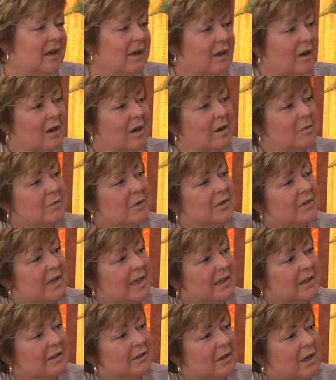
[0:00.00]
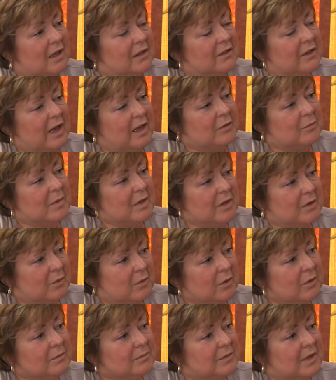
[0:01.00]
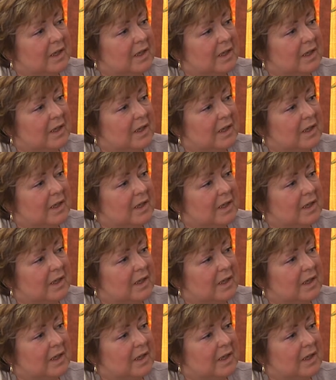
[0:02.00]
that they can contact me through.